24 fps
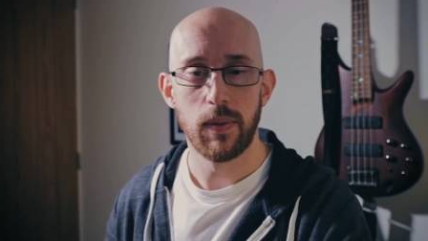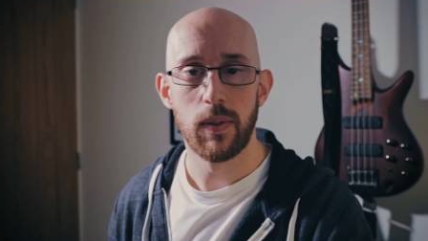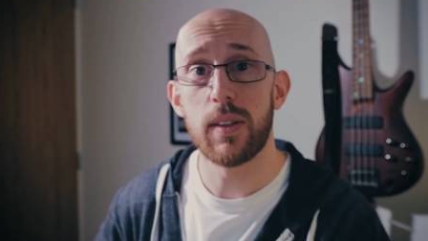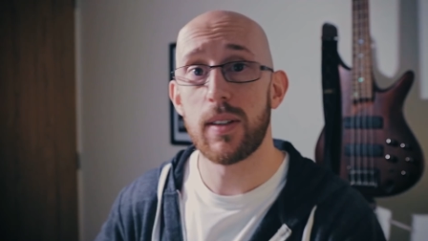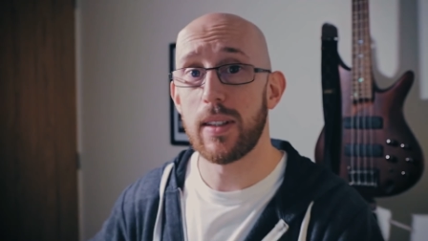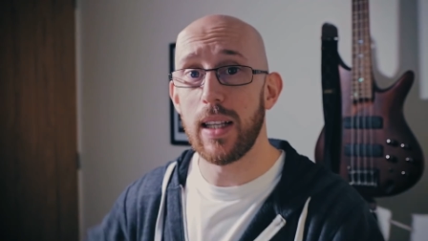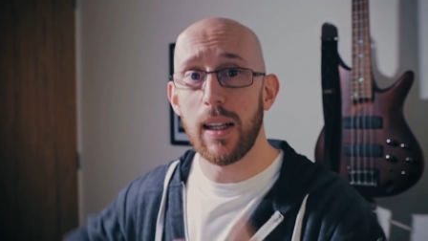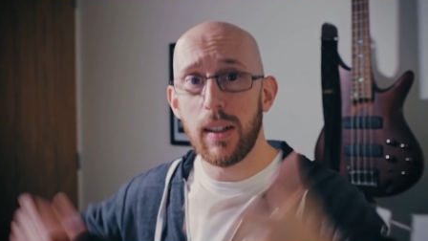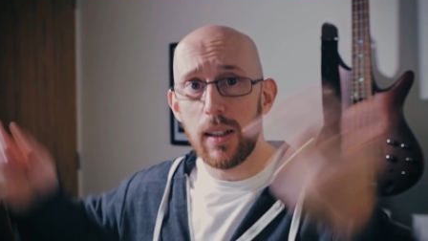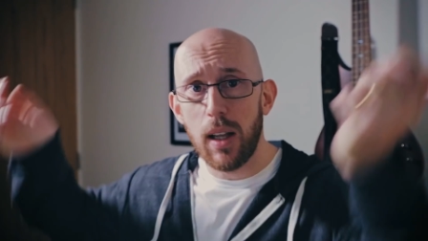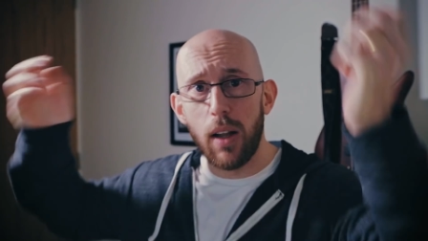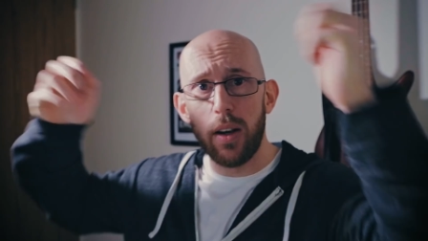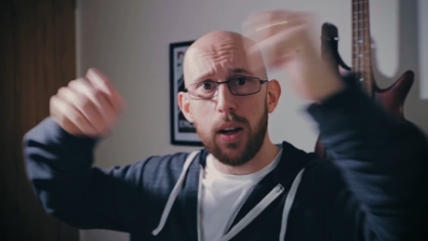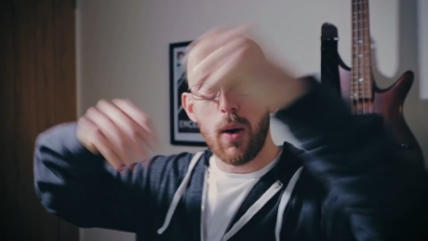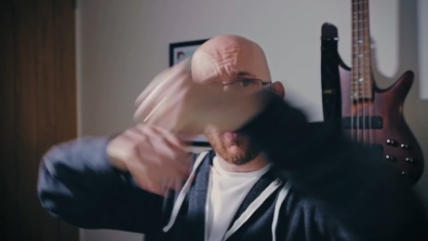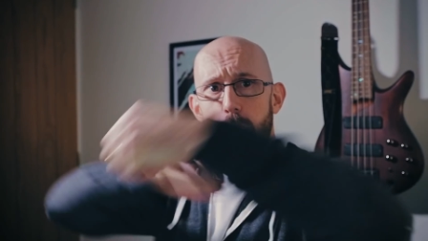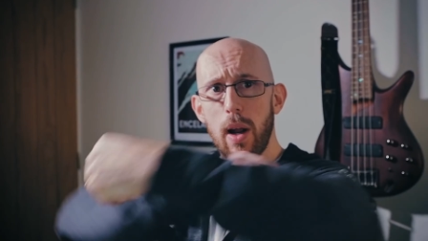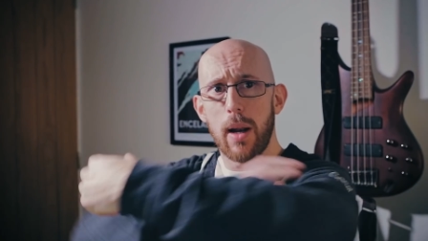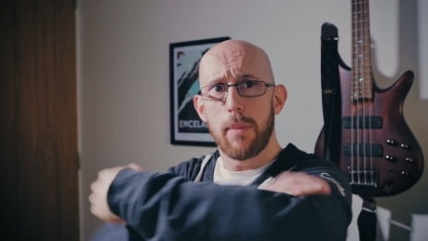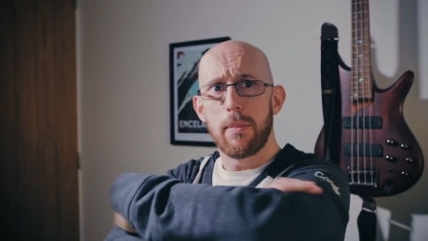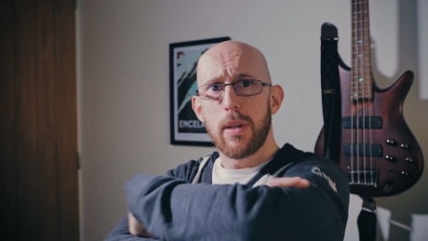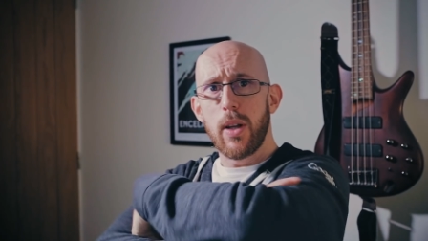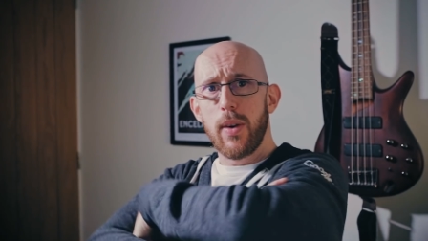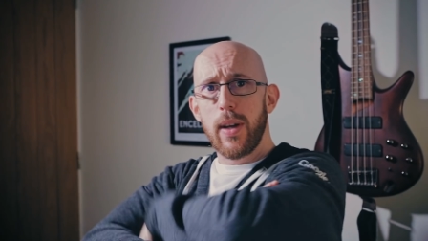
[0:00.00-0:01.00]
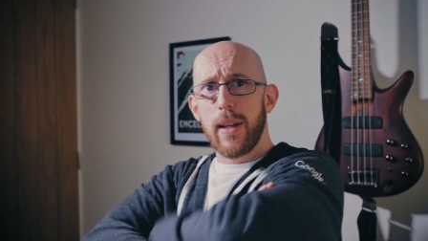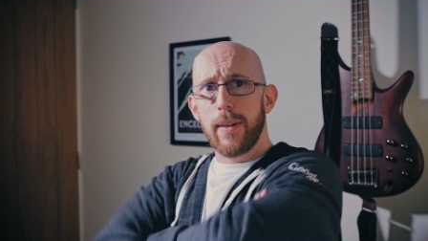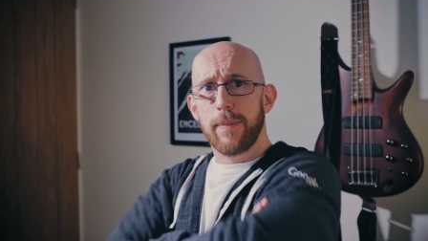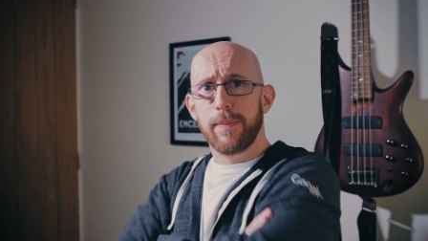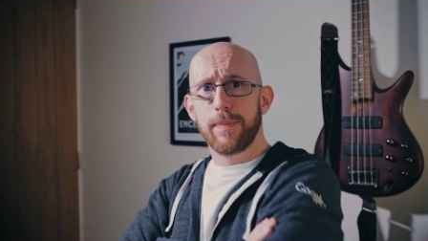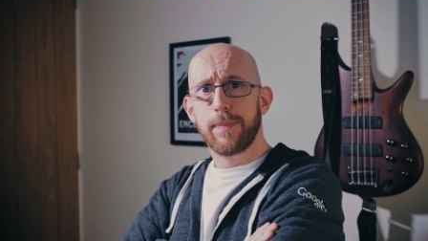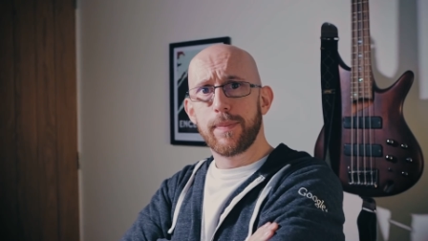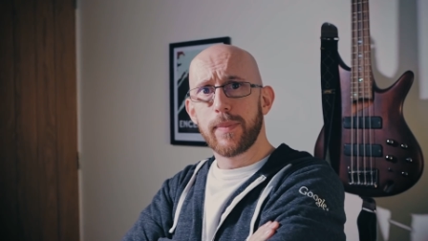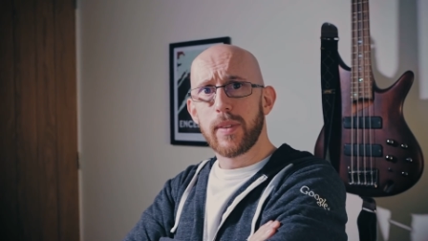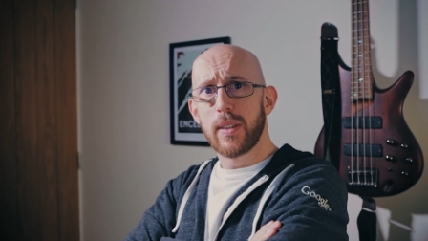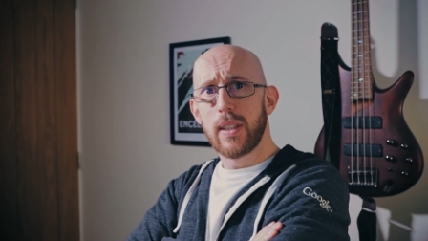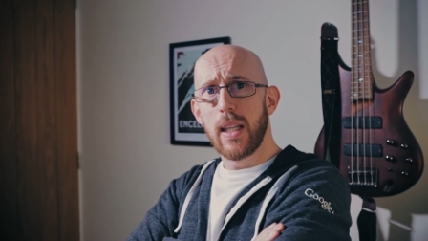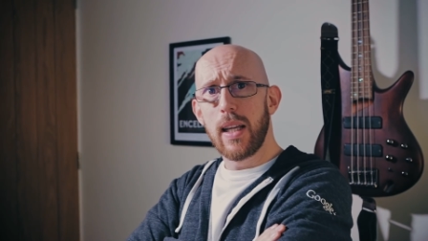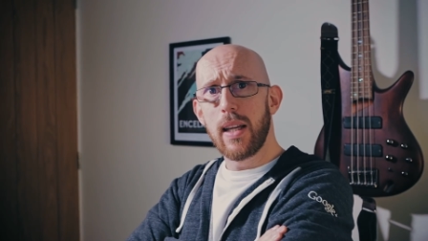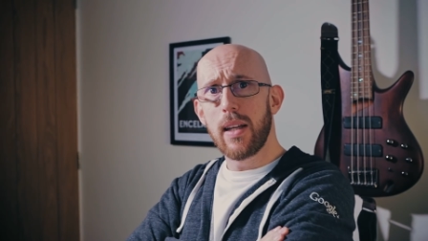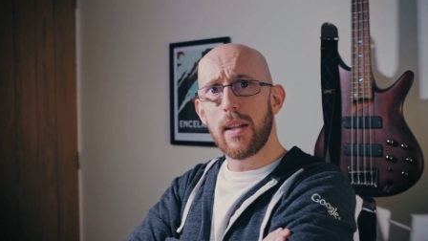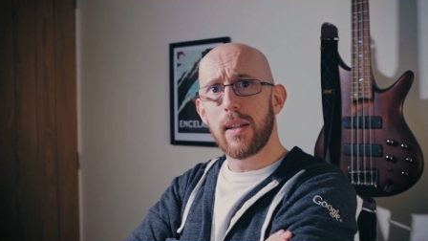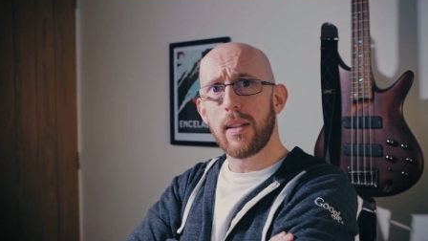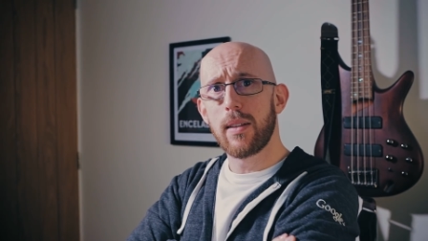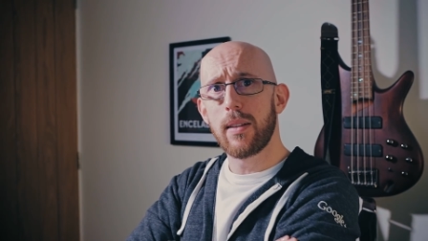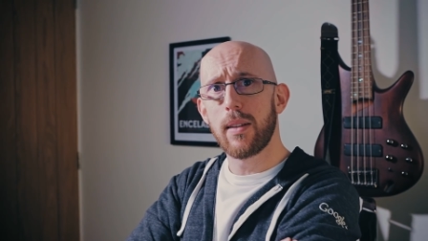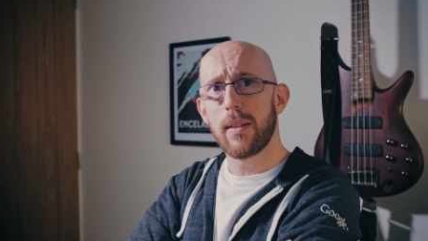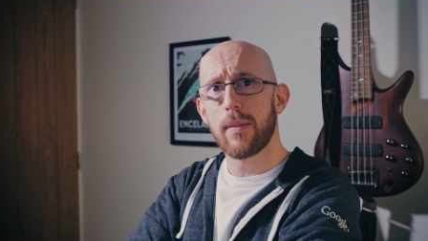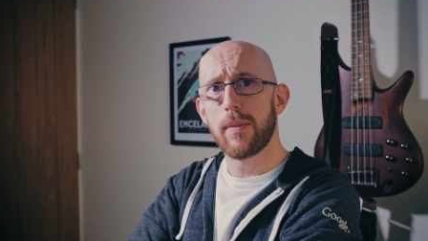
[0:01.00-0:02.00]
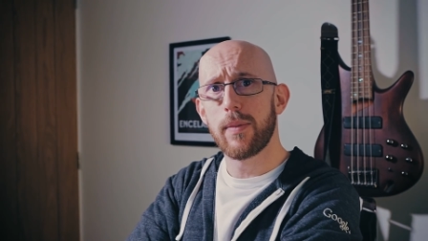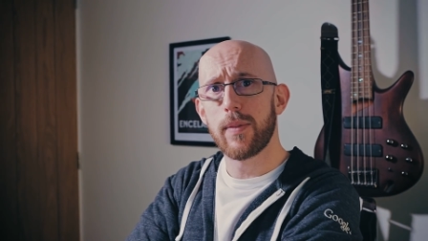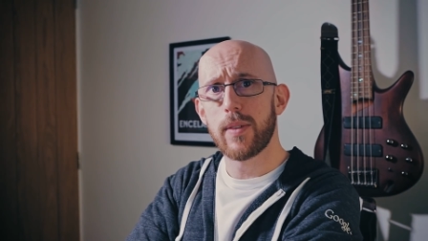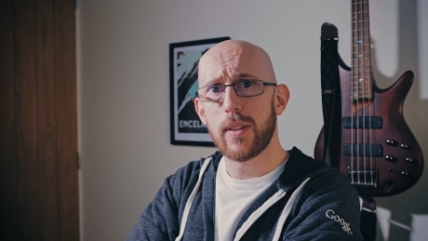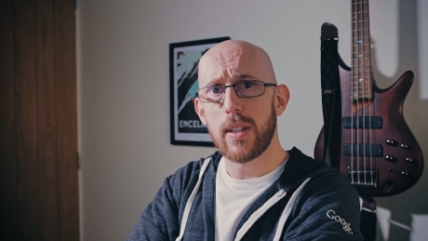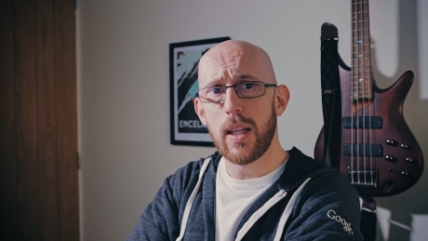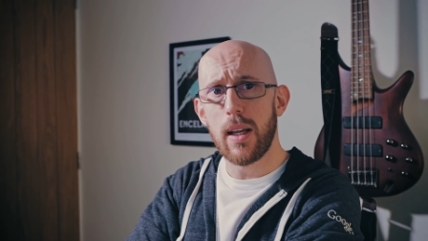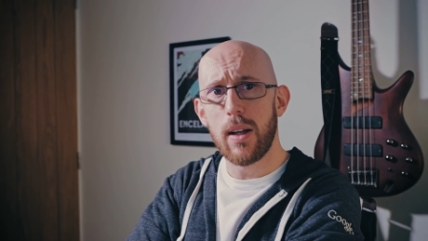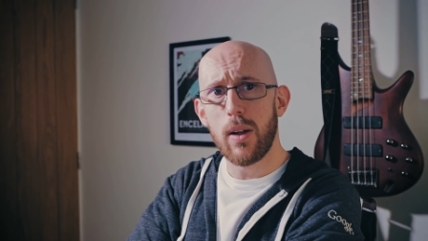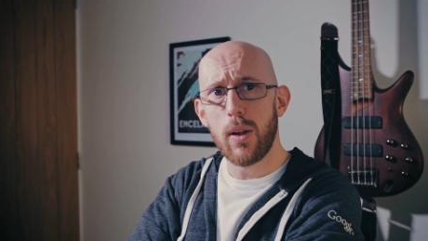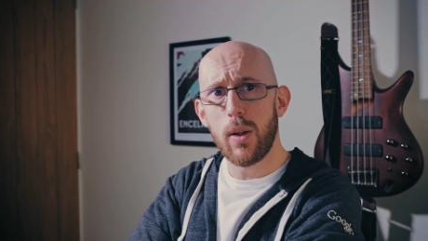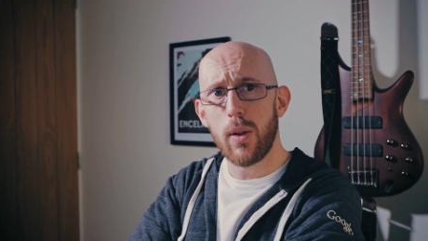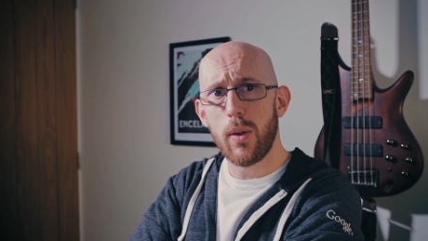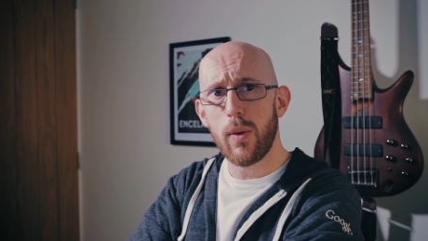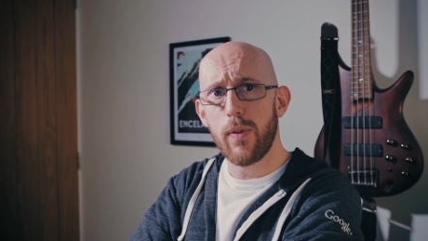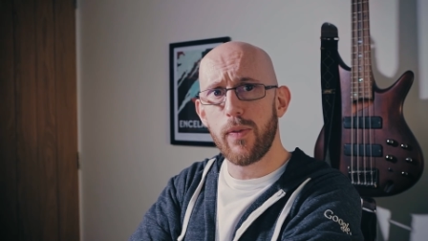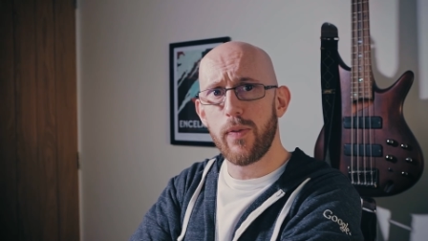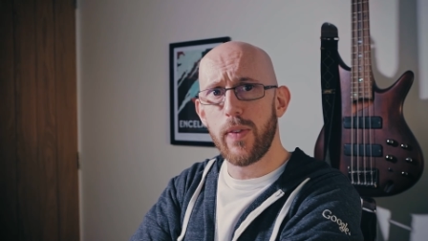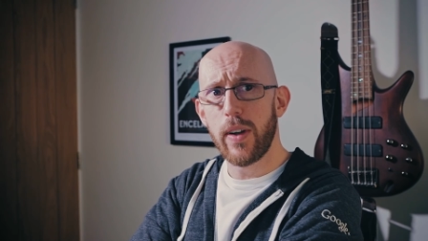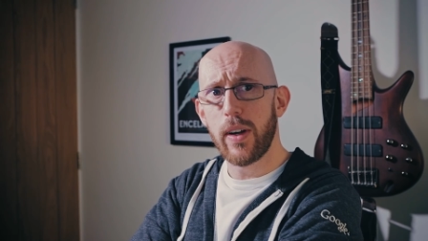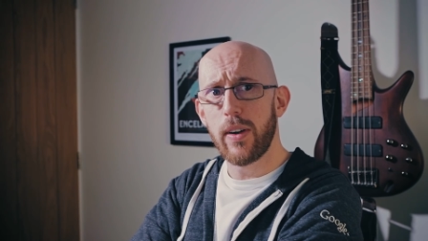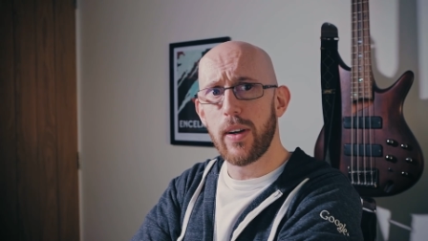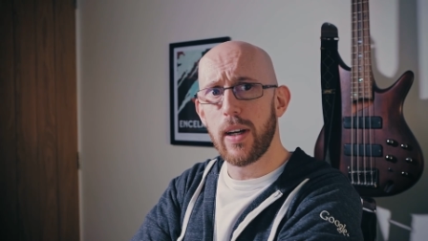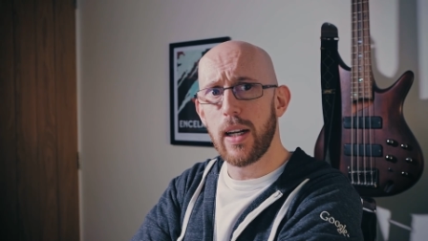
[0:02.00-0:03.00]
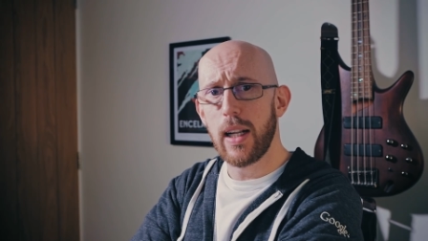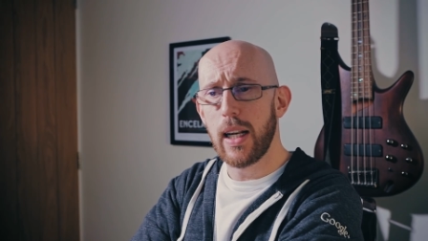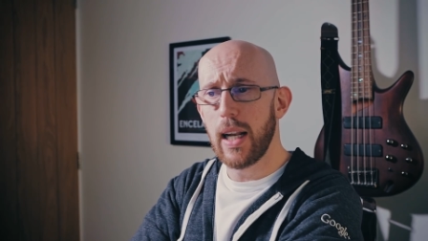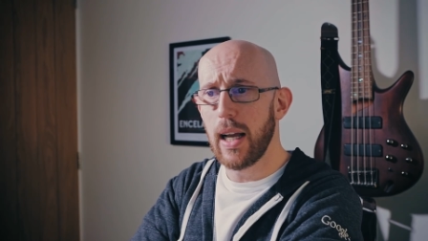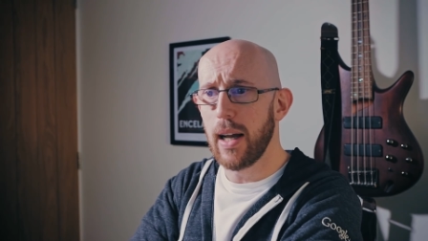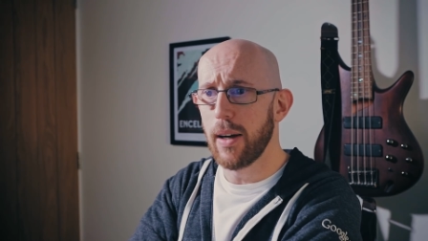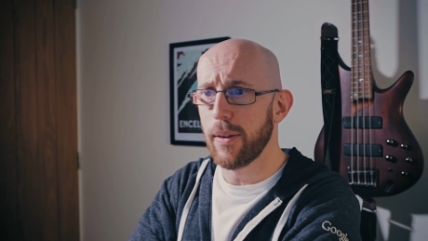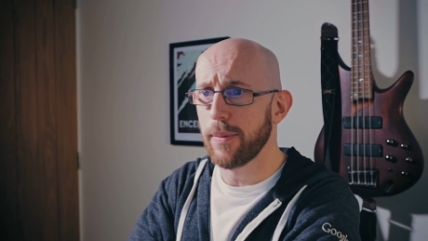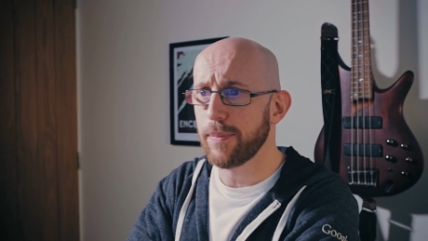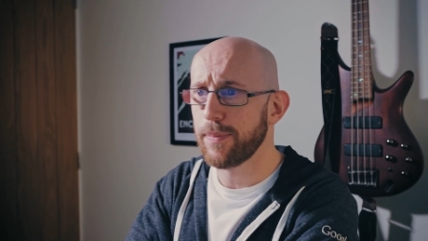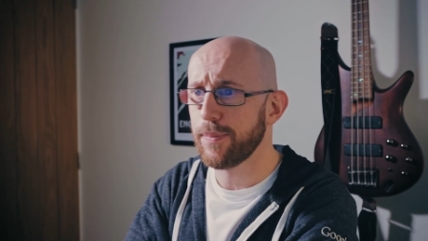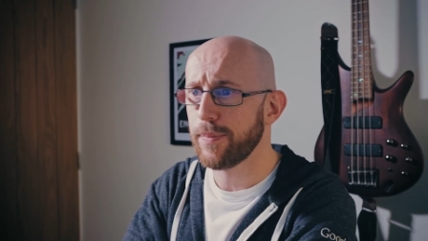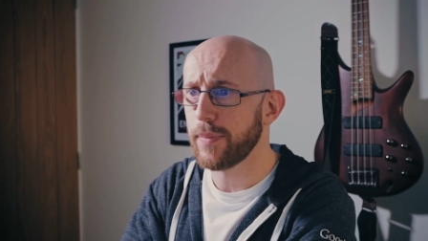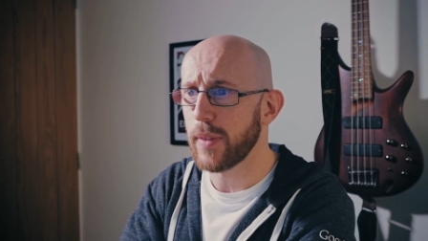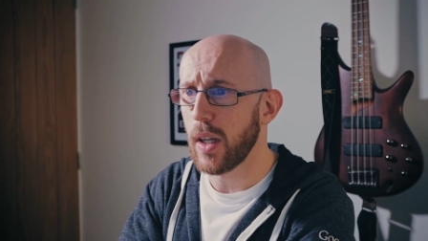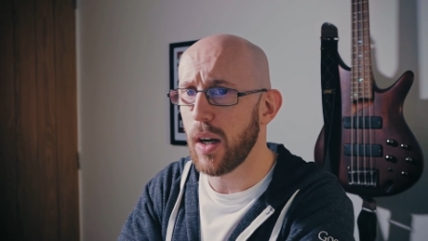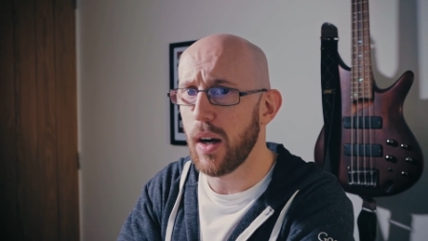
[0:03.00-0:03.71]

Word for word: Still don't know what I'm doing. Still, still figuring it out.